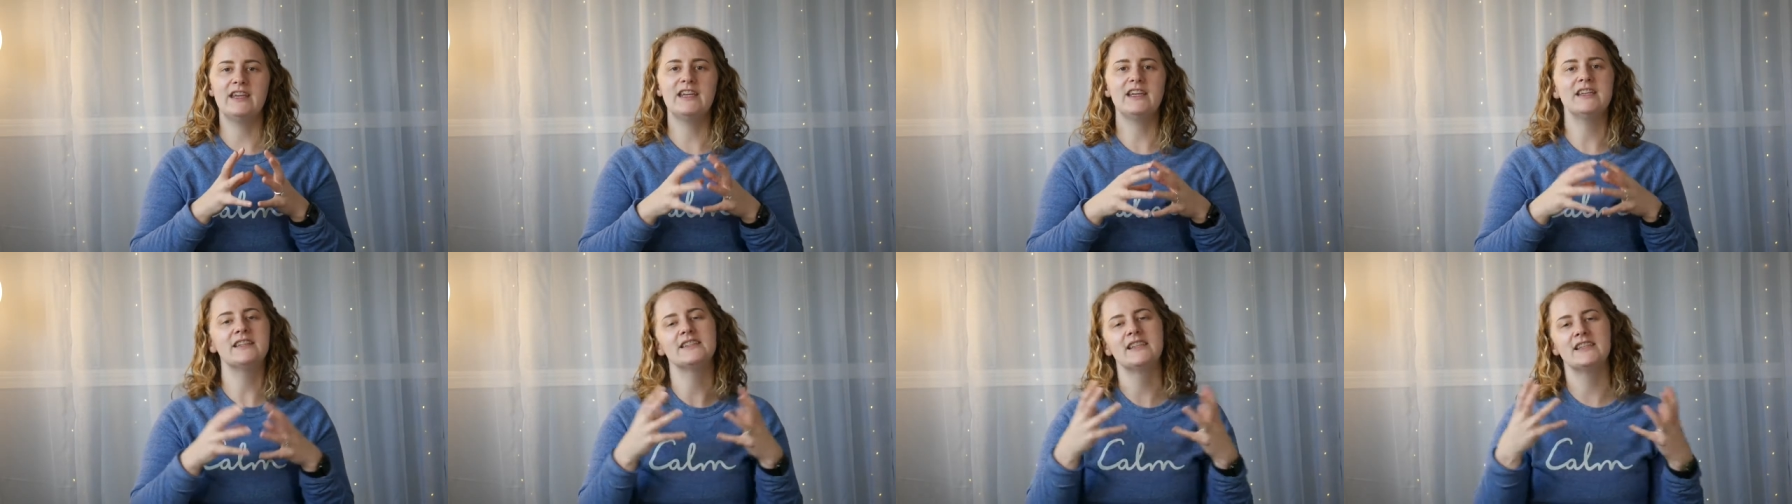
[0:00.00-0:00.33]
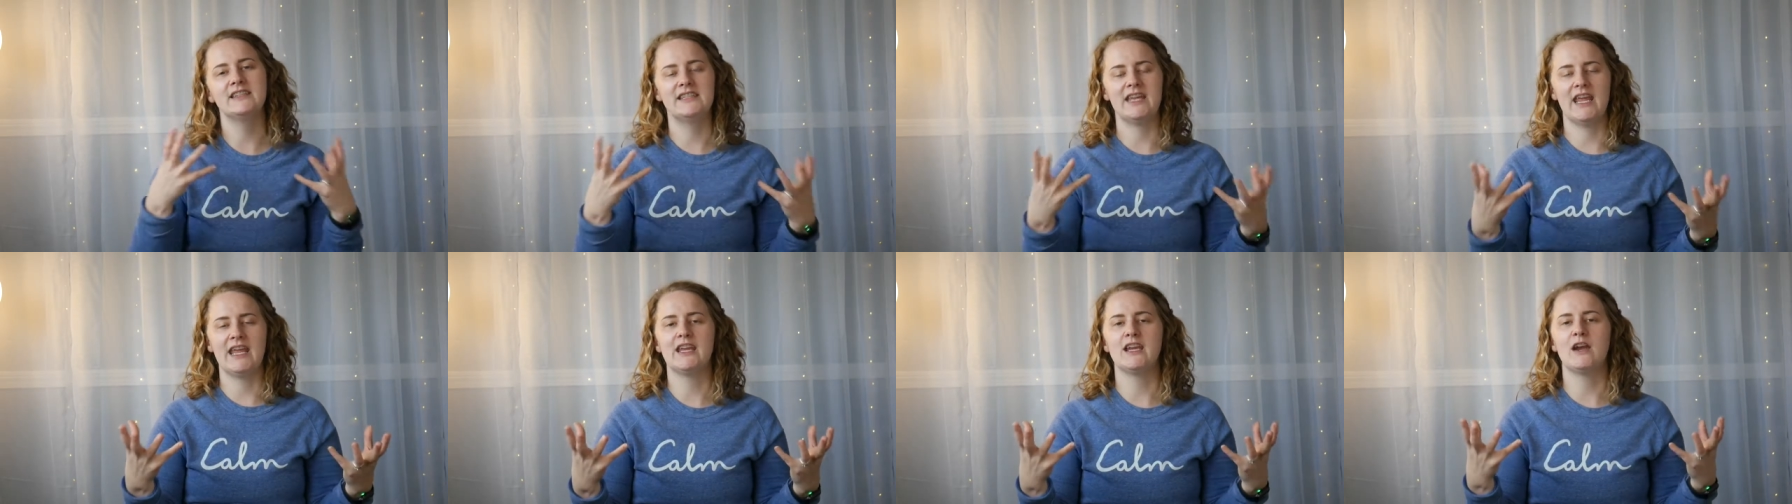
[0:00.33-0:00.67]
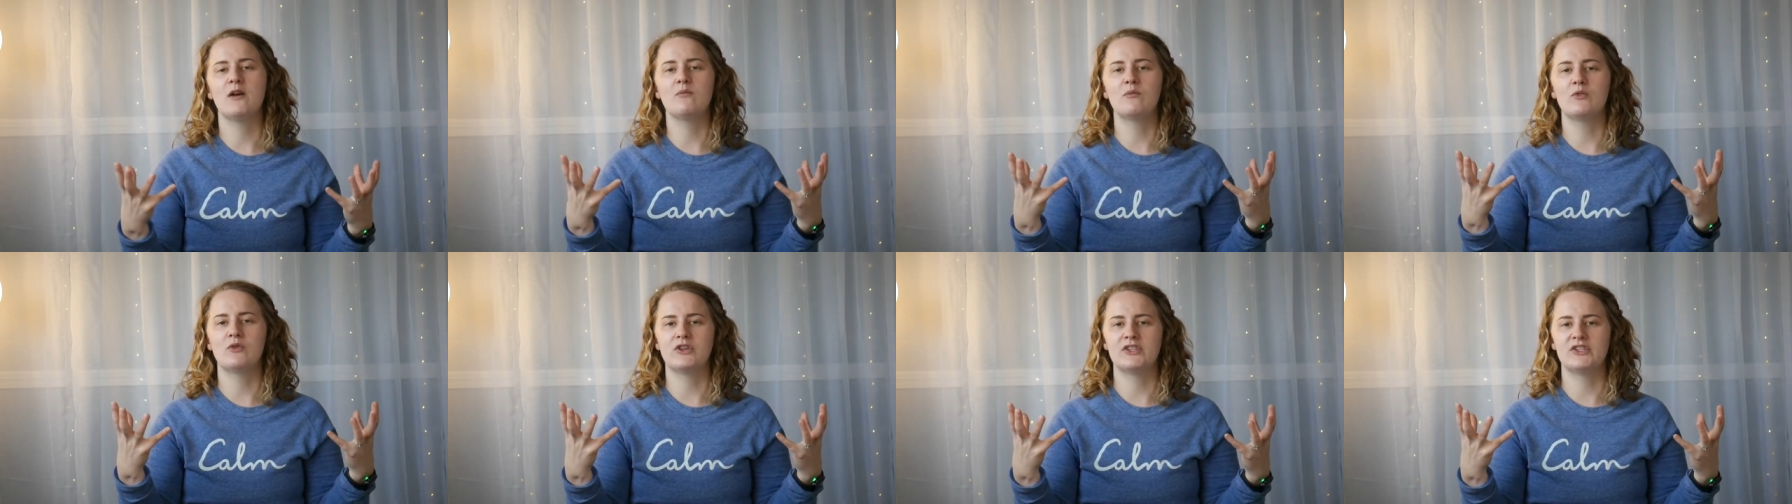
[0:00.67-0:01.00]
it to take
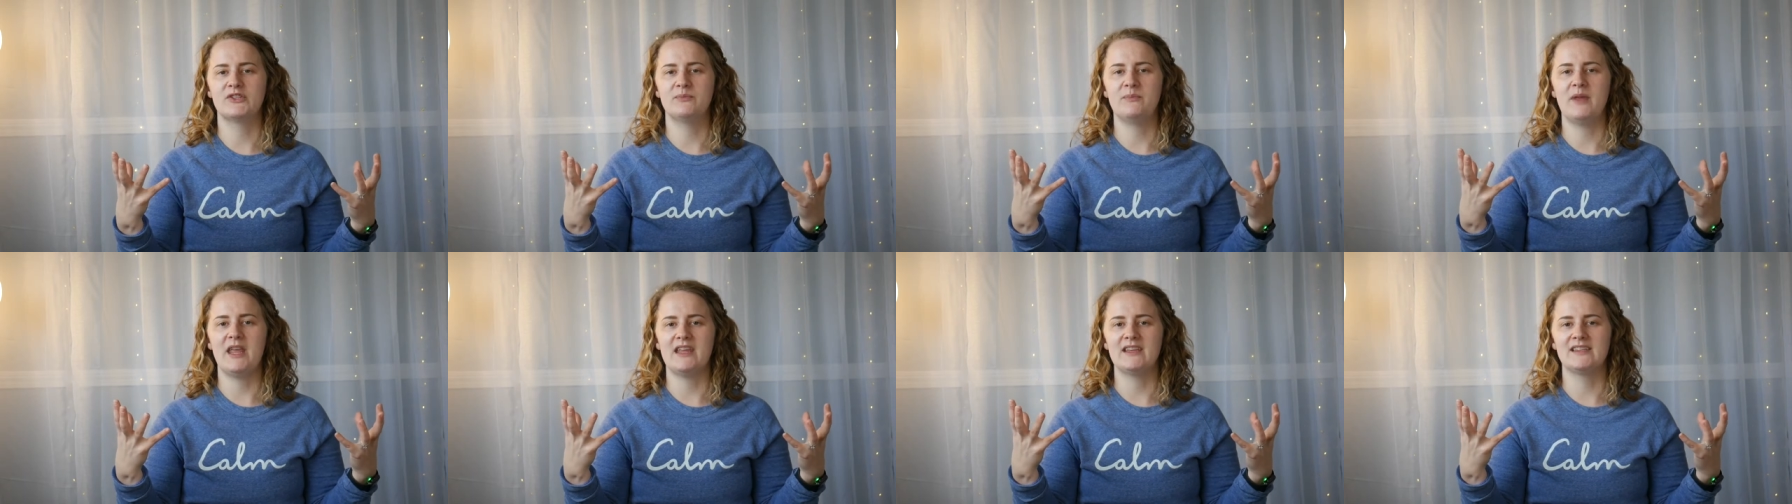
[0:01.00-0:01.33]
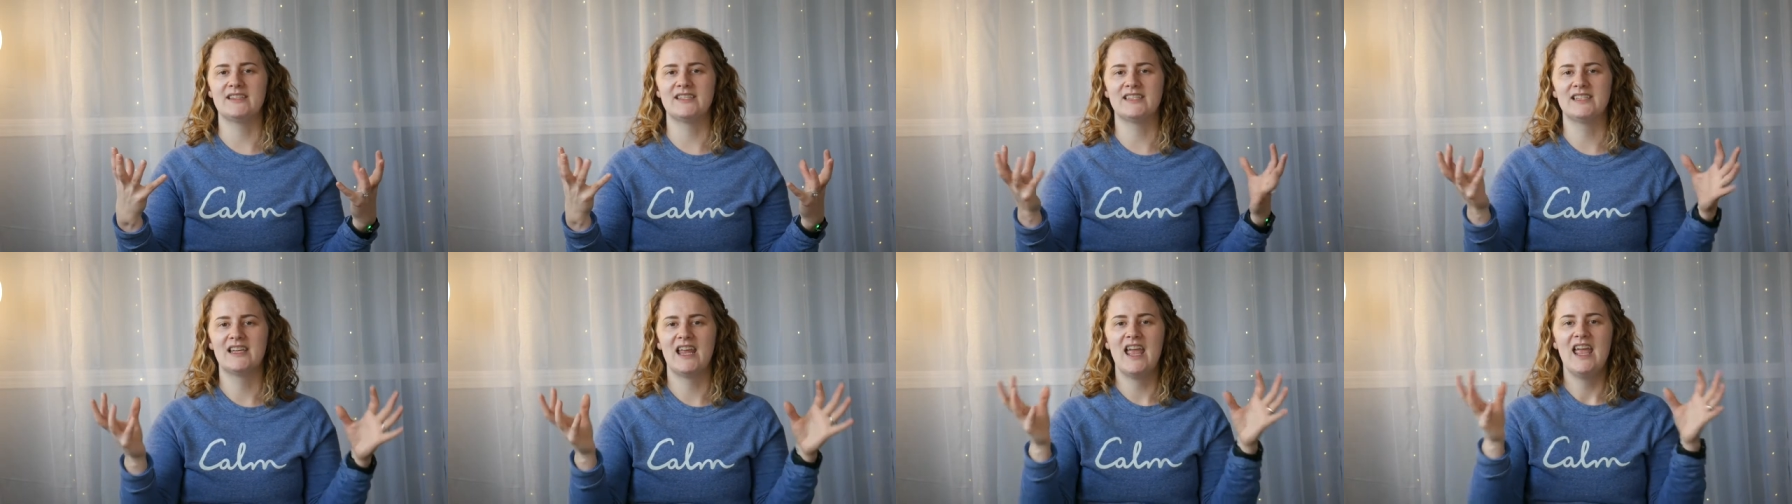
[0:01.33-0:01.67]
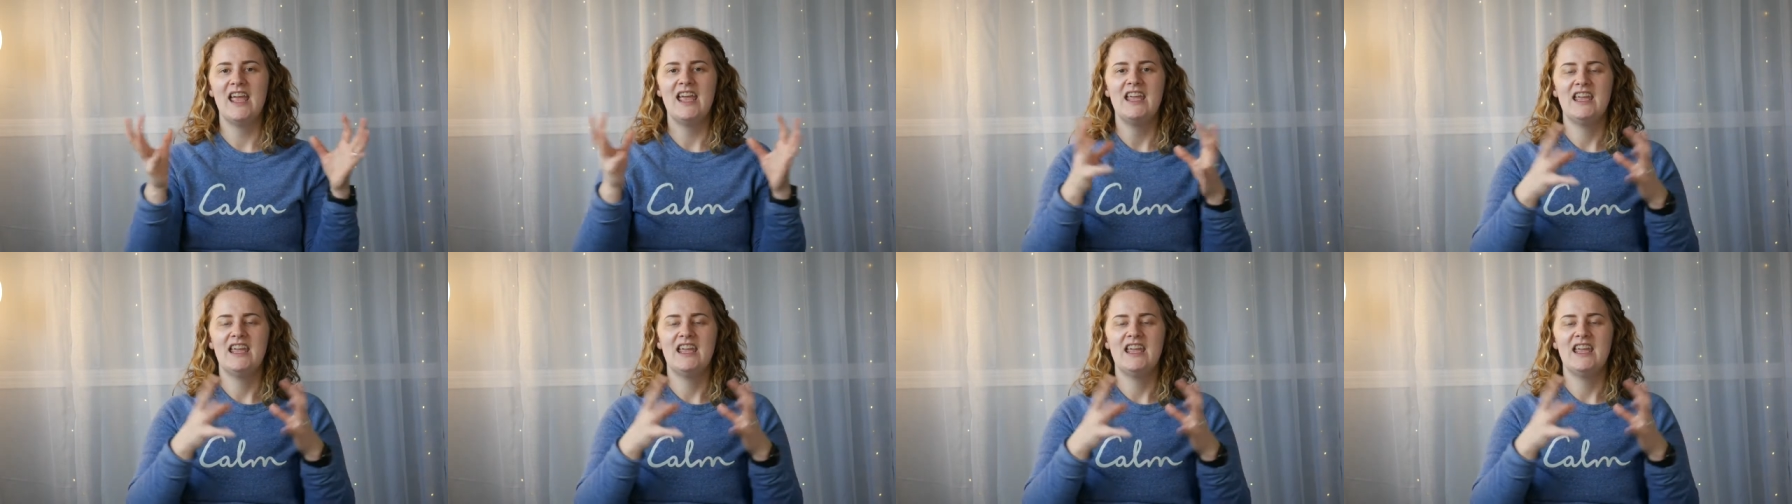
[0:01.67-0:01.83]
up more space.